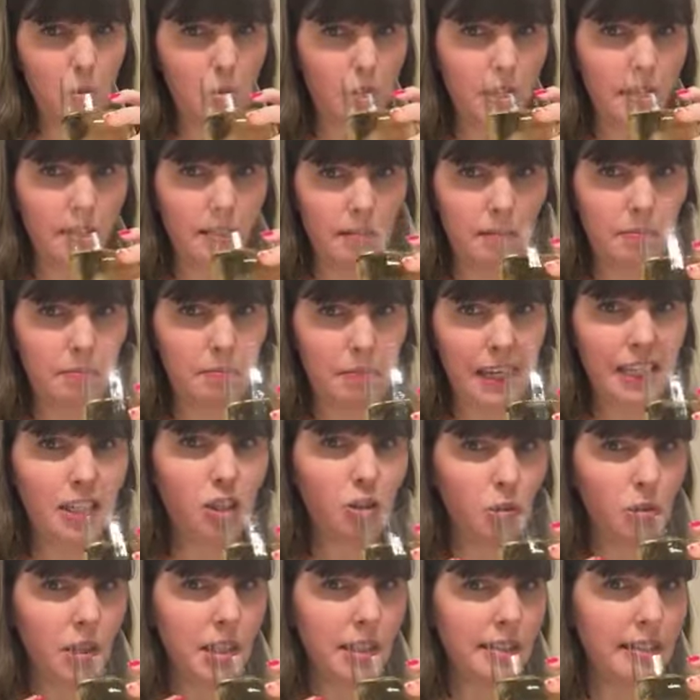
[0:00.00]
We'll just
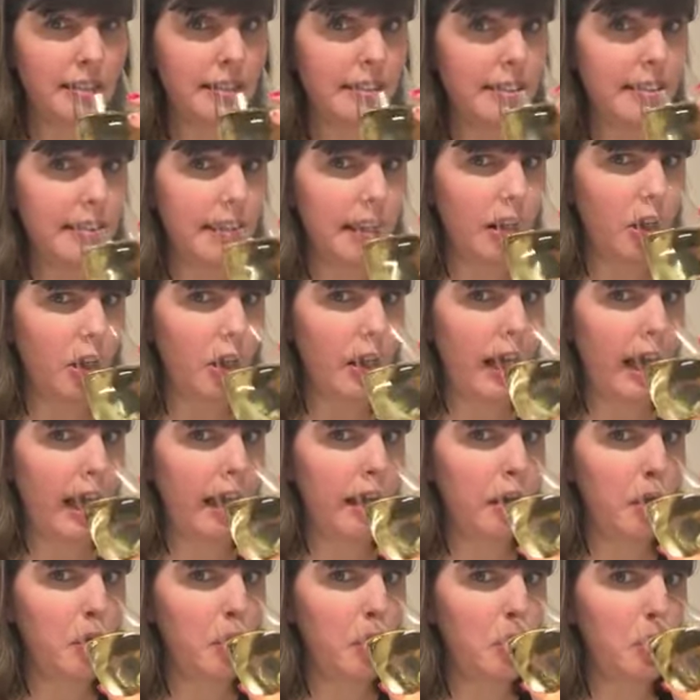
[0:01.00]
make sure this is still
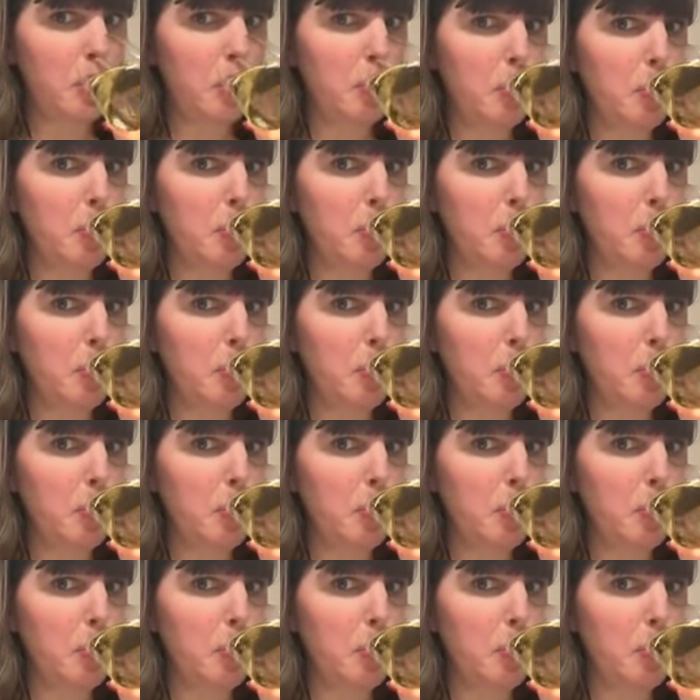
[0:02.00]
okay.